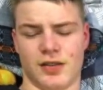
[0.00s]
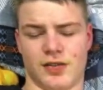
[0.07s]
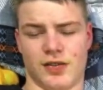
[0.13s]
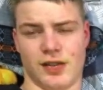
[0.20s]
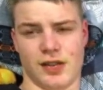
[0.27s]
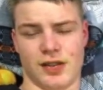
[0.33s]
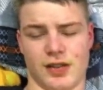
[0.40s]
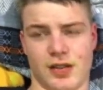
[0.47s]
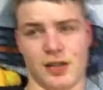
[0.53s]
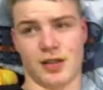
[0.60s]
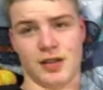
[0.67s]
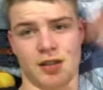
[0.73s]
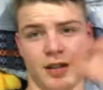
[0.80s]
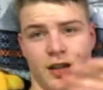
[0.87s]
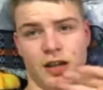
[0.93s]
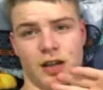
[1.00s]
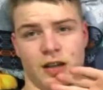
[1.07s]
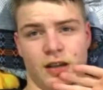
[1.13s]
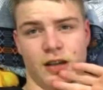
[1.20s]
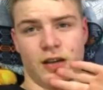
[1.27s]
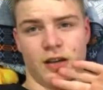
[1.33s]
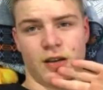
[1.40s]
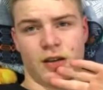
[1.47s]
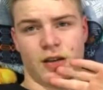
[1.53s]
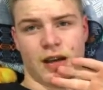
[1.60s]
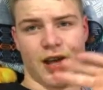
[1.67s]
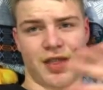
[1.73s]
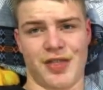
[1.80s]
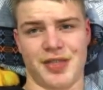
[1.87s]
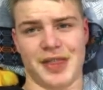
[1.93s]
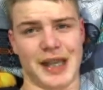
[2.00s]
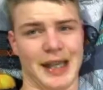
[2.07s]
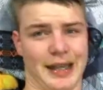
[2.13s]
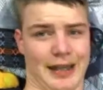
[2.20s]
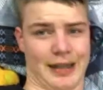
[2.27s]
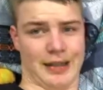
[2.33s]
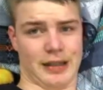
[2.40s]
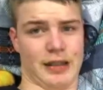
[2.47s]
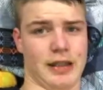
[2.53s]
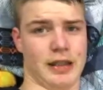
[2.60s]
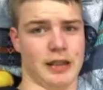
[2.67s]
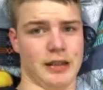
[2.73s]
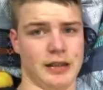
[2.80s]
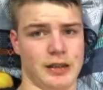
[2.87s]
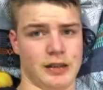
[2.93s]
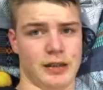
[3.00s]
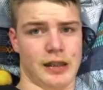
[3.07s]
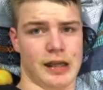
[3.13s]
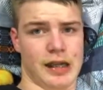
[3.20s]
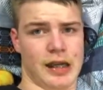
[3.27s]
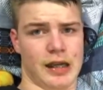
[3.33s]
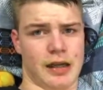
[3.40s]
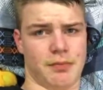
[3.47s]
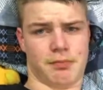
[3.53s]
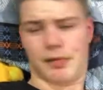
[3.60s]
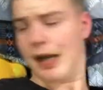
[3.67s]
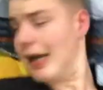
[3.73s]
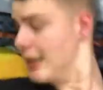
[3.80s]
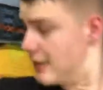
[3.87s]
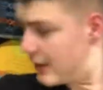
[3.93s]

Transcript: fuck. I think. Um, hey